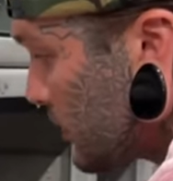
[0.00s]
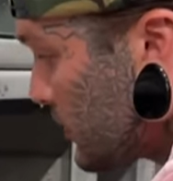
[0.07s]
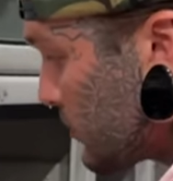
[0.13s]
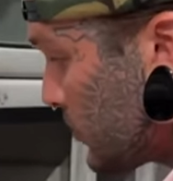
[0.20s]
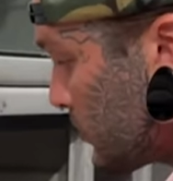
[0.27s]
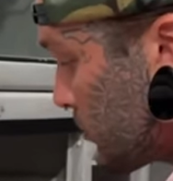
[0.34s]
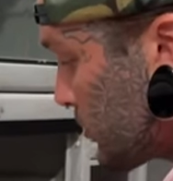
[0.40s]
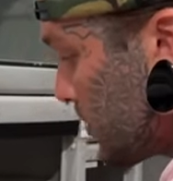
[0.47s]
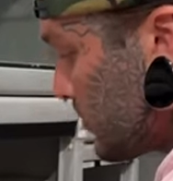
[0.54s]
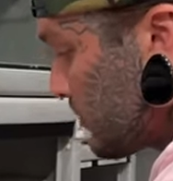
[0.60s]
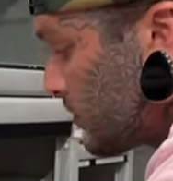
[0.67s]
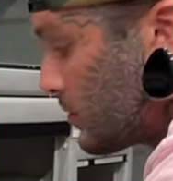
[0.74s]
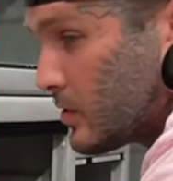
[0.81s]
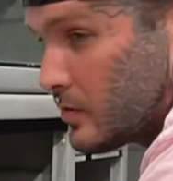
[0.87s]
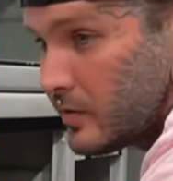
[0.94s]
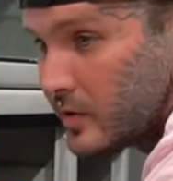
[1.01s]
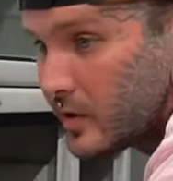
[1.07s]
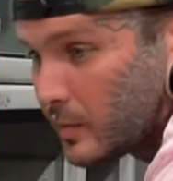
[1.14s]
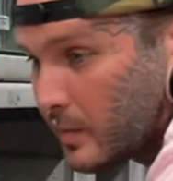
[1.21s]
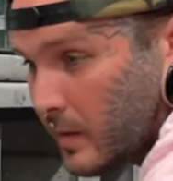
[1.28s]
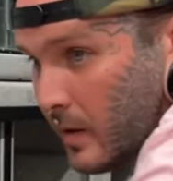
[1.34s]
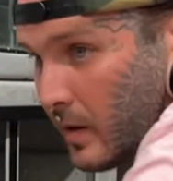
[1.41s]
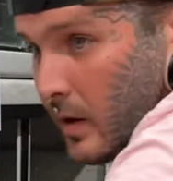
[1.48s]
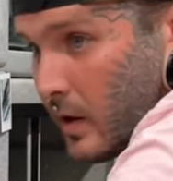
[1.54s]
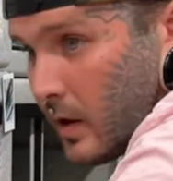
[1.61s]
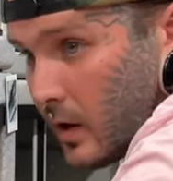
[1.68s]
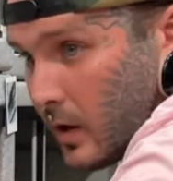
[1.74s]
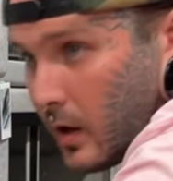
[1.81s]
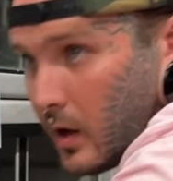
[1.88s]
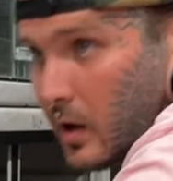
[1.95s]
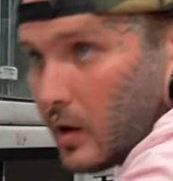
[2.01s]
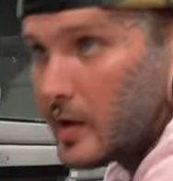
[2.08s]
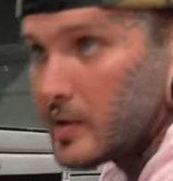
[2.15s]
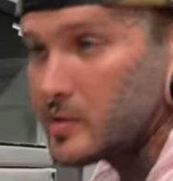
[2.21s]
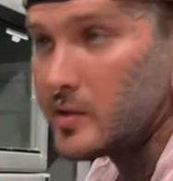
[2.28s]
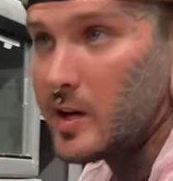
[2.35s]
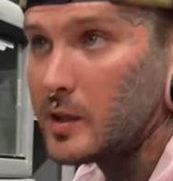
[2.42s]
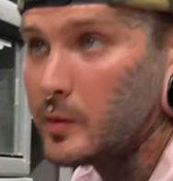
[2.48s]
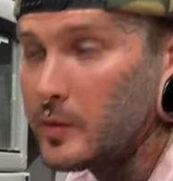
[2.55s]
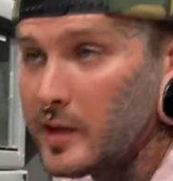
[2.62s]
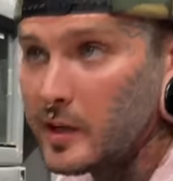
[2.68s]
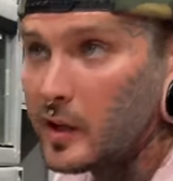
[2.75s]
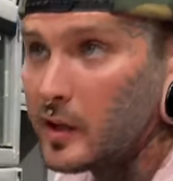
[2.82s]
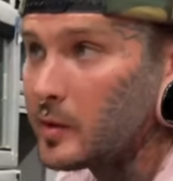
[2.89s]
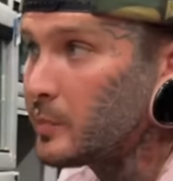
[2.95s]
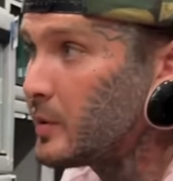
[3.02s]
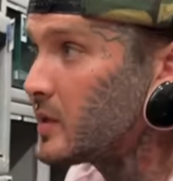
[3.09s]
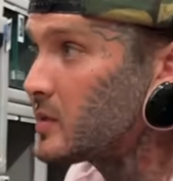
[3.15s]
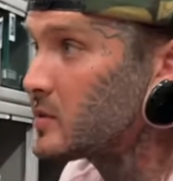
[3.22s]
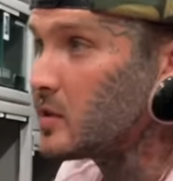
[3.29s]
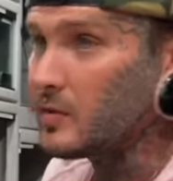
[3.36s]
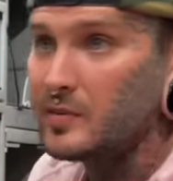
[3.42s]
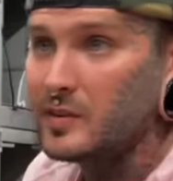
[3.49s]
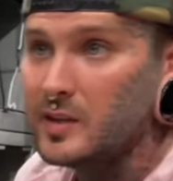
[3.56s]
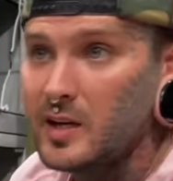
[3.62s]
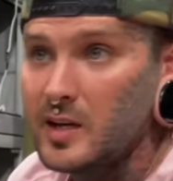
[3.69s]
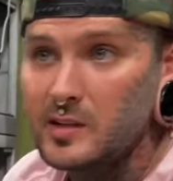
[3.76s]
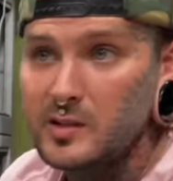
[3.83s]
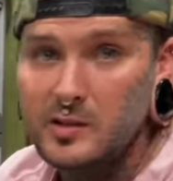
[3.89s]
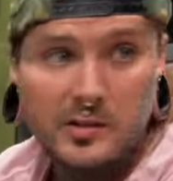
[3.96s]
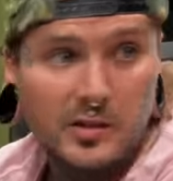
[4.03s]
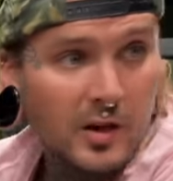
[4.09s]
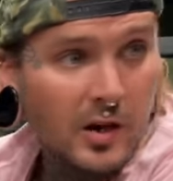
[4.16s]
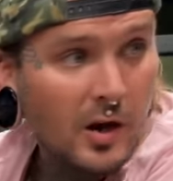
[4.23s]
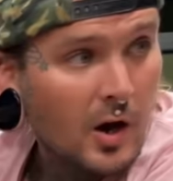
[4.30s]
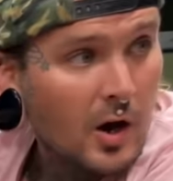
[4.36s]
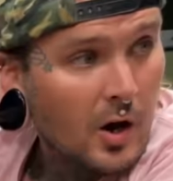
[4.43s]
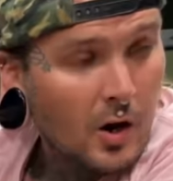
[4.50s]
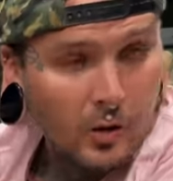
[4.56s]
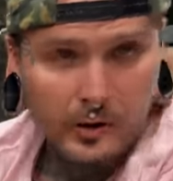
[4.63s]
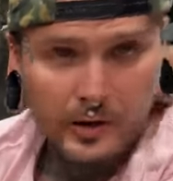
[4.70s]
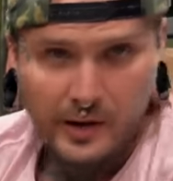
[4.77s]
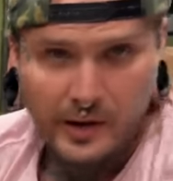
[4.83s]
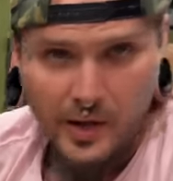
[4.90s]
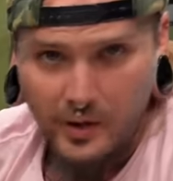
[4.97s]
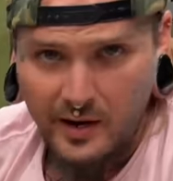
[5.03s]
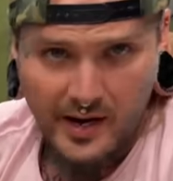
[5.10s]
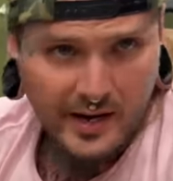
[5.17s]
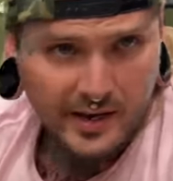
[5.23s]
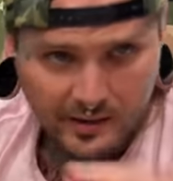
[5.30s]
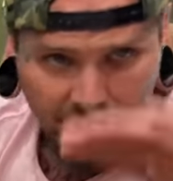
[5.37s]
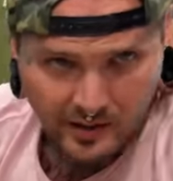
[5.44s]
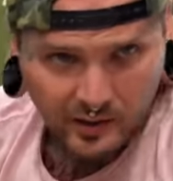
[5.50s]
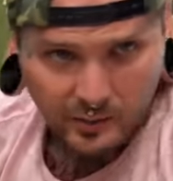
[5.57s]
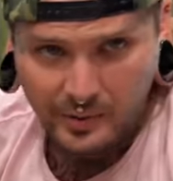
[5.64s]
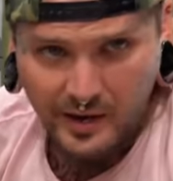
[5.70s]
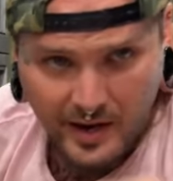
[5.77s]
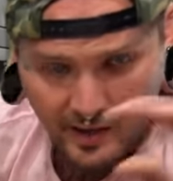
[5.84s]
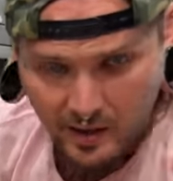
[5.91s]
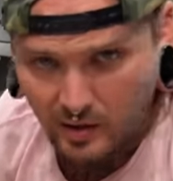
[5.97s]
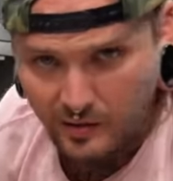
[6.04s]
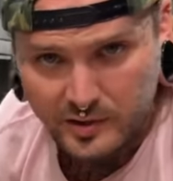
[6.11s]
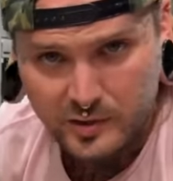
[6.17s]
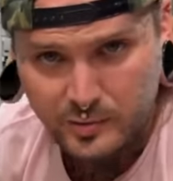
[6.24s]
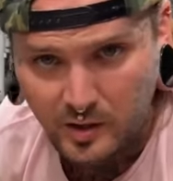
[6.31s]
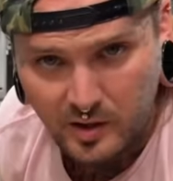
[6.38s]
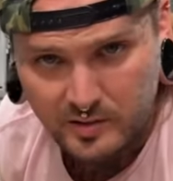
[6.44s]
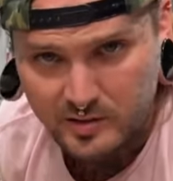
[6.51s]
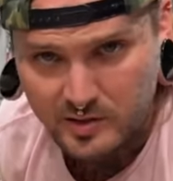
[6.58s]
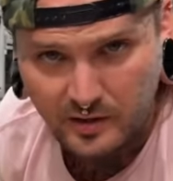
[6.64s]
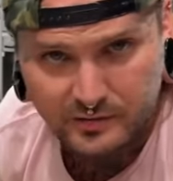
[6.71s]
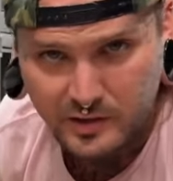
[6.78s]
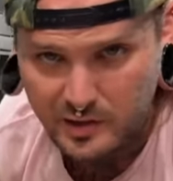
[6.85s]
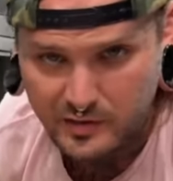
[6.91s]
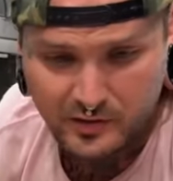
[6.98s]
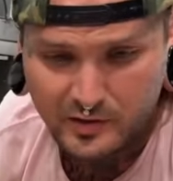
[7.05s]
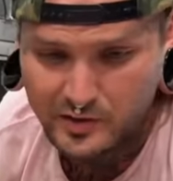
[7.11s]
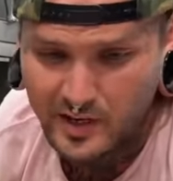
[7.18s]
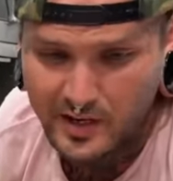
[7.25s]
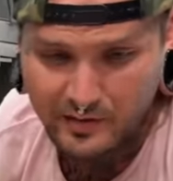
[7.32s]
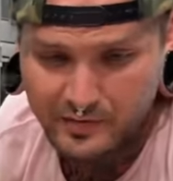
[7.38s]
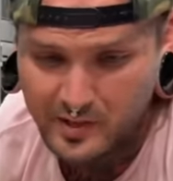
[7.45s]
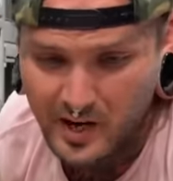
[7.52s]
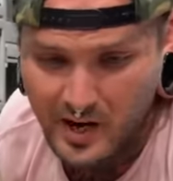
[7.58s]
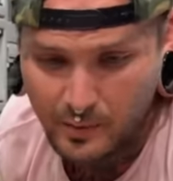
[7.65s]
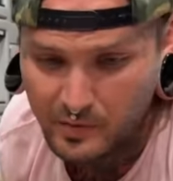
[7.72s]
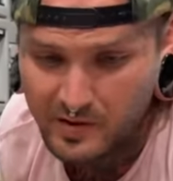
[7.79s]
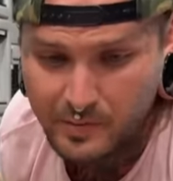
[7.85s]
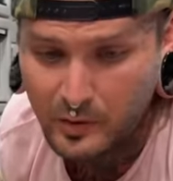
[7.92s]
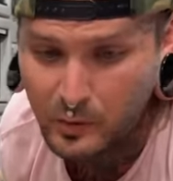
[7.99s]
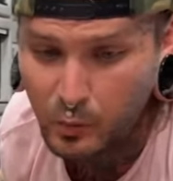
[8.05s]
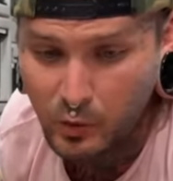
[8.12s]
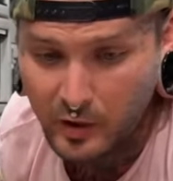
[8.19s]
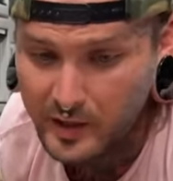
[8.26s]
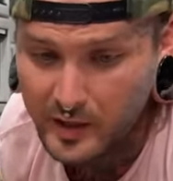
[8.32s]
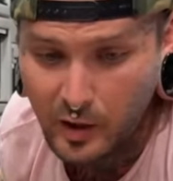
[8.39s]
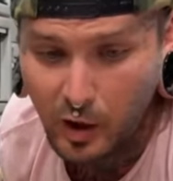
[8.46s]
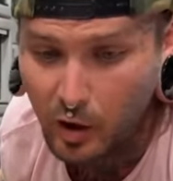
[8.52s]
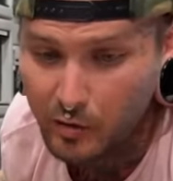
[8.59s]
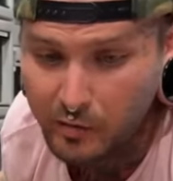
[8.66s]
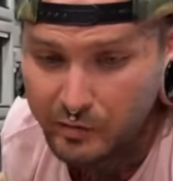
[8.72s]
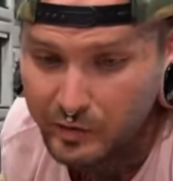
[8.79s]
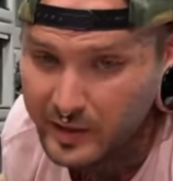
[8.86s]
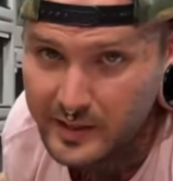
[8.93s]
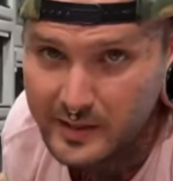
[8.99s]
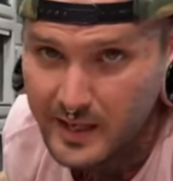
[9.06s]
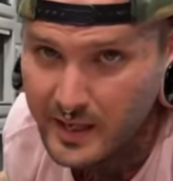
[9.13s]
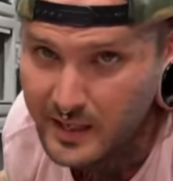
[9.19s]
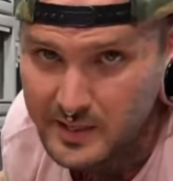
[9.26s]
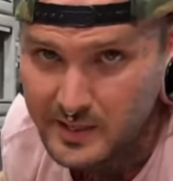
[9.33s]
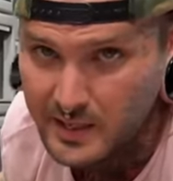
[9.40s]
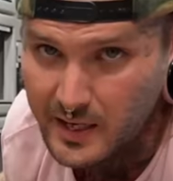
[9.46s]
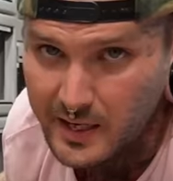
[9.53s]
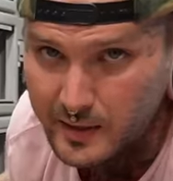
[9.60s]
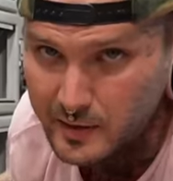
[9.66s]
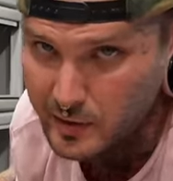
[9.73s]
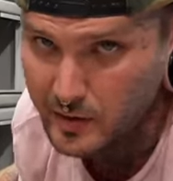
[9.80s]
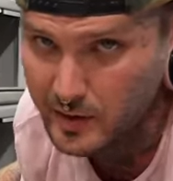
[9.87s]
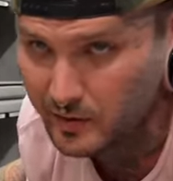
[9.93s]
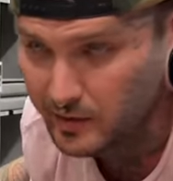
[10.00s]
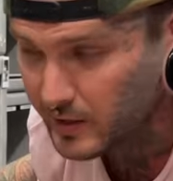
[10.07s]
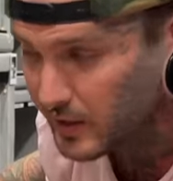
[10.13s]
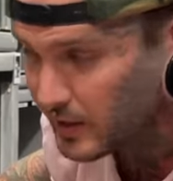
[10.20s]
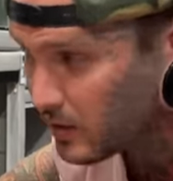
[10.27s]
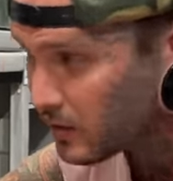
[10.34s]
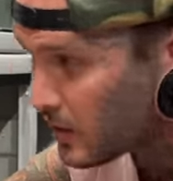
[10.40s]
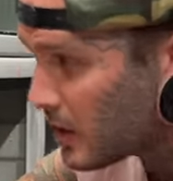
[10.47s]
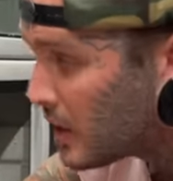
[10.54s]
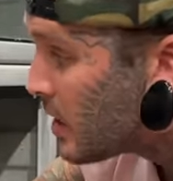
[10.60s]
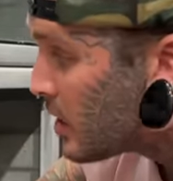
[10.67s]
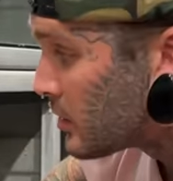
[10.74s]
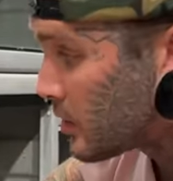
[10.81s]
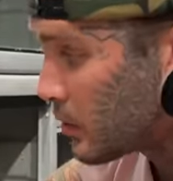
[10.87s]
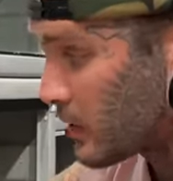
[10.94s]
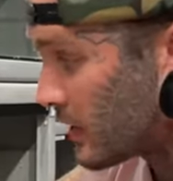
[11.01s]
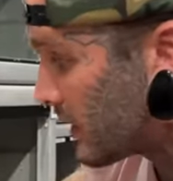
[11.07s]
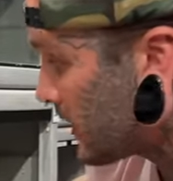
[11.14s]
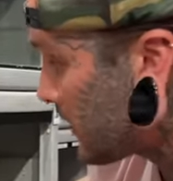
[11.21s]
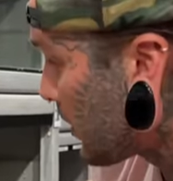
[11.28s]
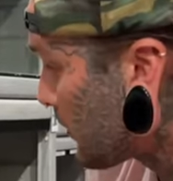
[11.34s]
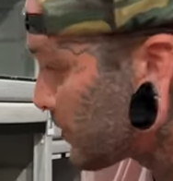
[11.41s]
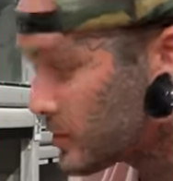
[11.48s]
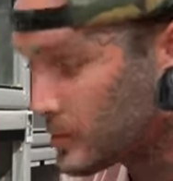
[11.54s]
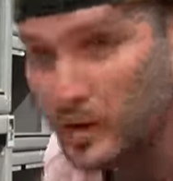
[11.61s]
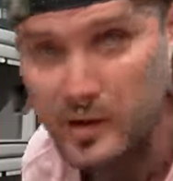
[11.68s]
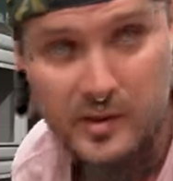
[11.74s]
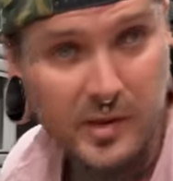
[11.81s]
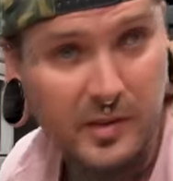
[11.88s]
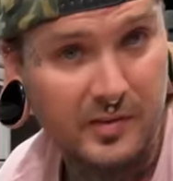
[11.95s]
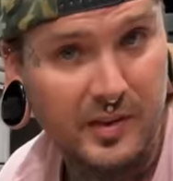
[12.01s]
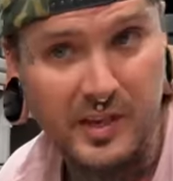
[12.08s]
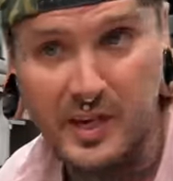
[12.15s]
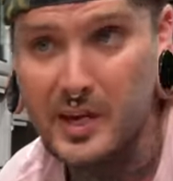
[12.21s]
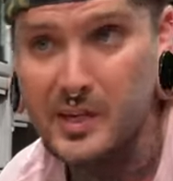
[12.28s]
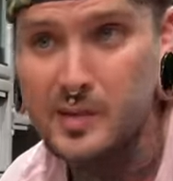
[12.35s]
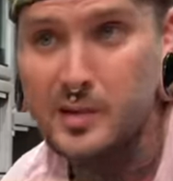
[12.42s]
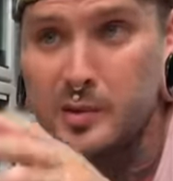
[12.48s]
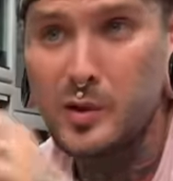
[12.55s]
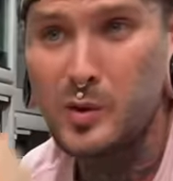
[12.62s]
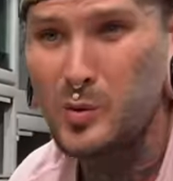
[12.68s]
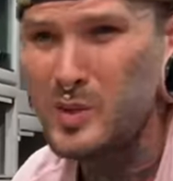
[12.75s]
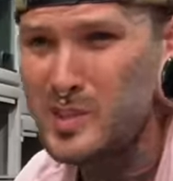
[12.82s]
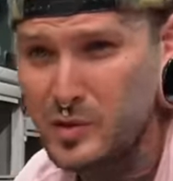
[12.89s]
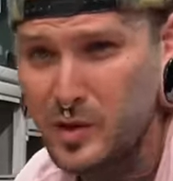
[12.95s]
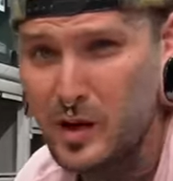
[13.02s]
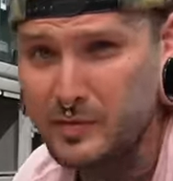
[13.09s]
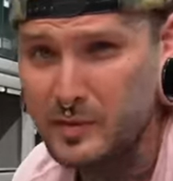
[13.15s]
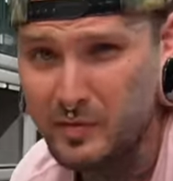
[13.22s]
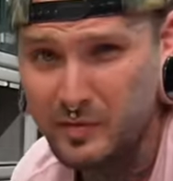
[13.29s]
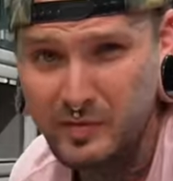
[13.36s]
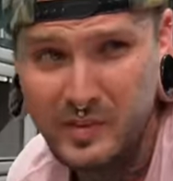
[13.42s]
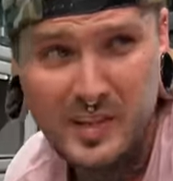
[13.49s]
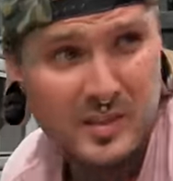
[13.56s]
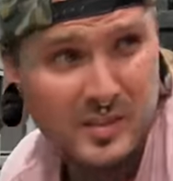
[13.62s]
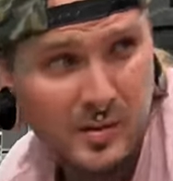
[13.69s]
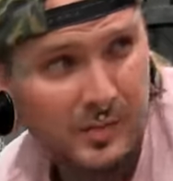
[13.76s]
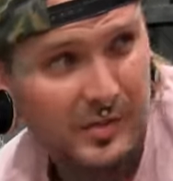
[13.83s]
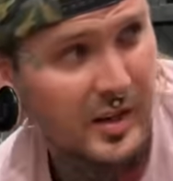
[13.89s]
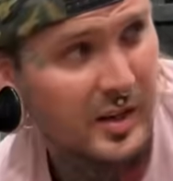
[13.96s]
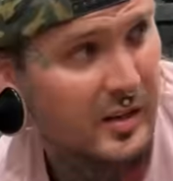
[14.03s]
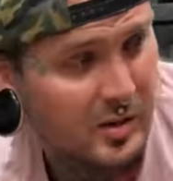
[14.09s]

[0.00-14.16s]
so stressful moving them. All right, so now that we got all the big stuff in the cages, we're gonna go ahead and unbag all the small stuff just for sake of time. We've been working all freaking day. It's 9.30 right now. So we're gonna get all the small stuff in the cages. We still have to feed some things